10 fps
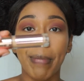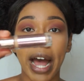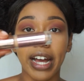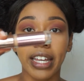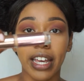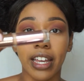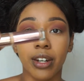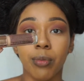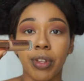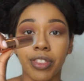back
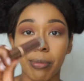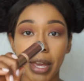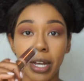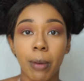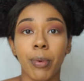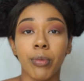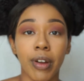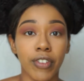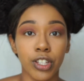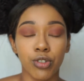in with the Makeup
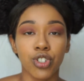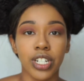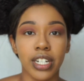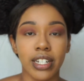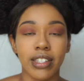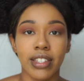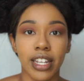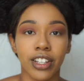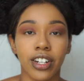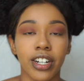Revolution
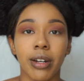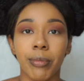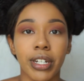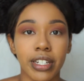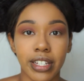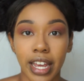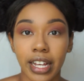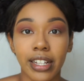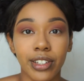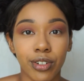concealer, and I'm gonna
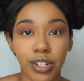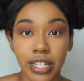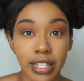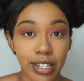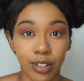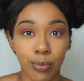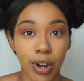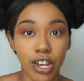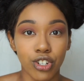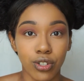take a little concealer
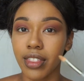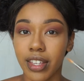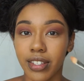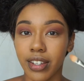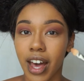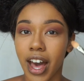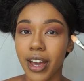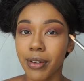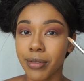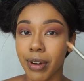brush, this
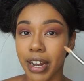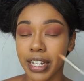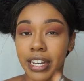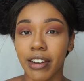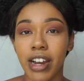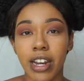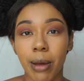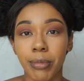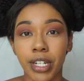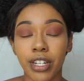guy right here, and
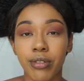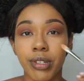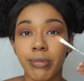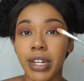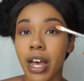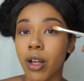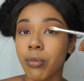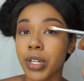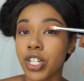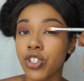I'm gonna use him to
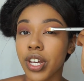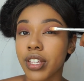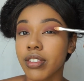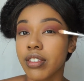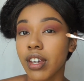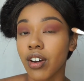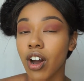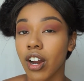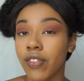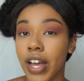help me just
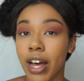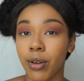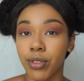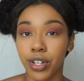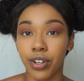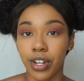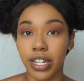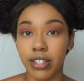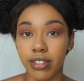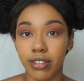carve out the
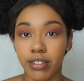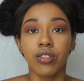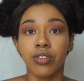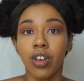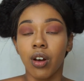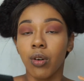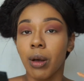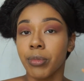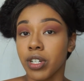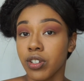crease. So
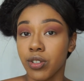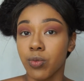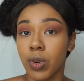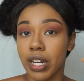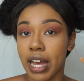I'm gonna do one